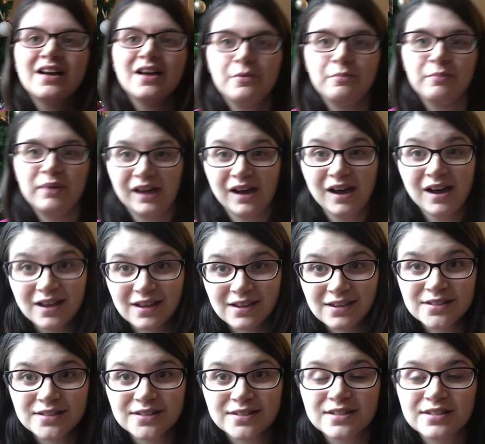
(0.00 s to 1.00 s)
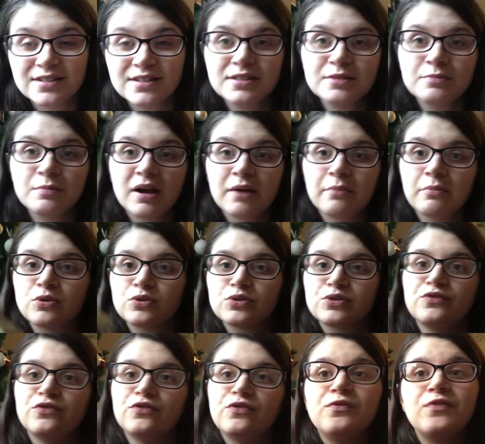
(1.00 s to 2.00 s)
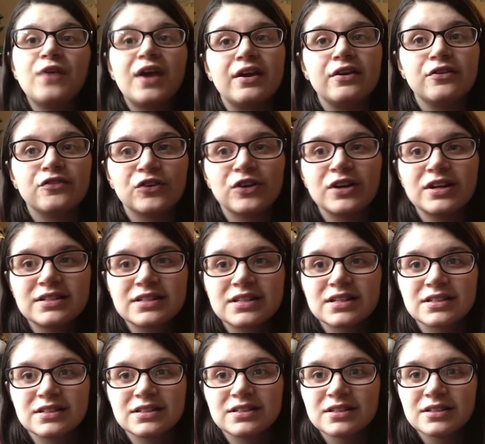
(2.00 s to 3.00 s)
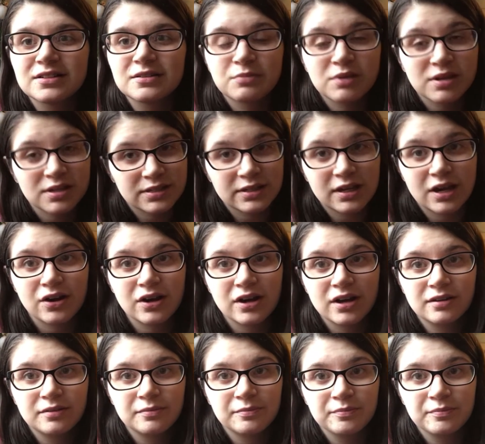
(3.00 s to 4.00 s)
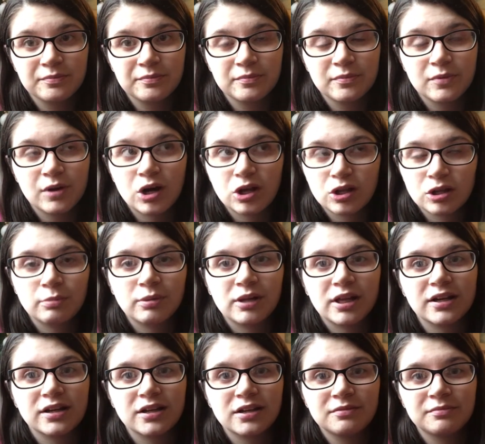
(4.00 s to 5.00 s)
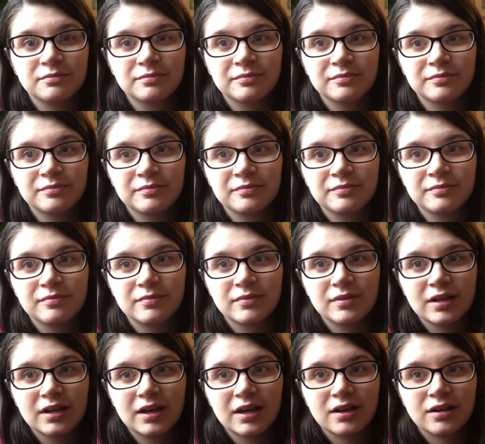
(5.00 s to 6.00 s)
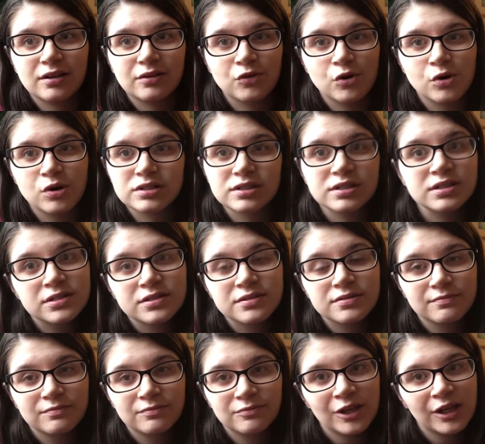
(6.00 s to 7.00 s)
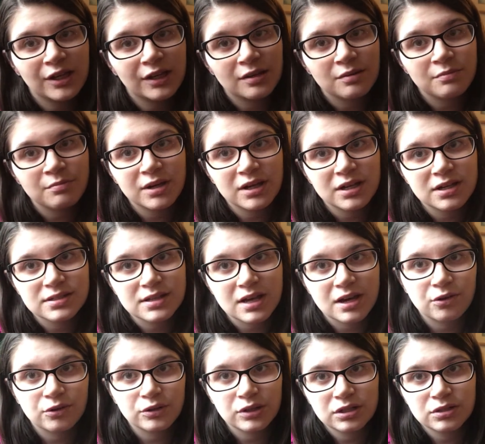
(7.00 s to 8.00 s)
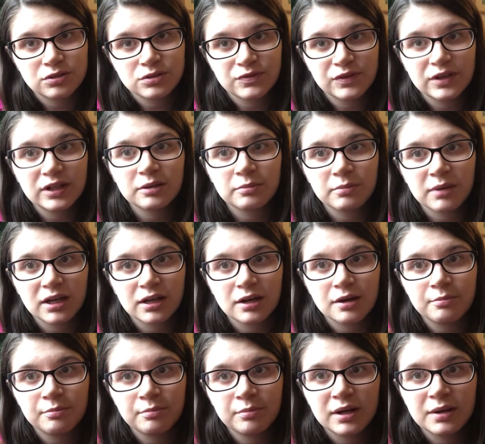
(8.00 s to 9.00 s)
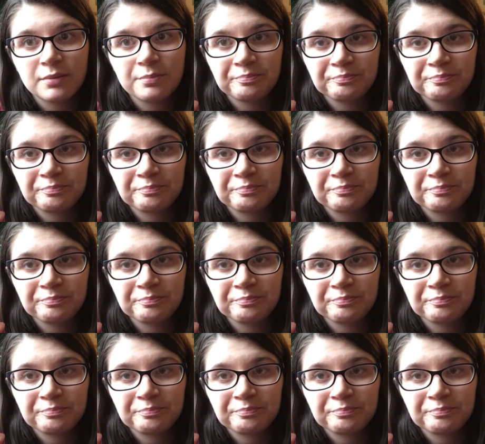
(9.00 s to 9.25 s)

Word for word: because this is my most favorite mascara on the planet. And of course it's vegan because I only use vegan makeup, but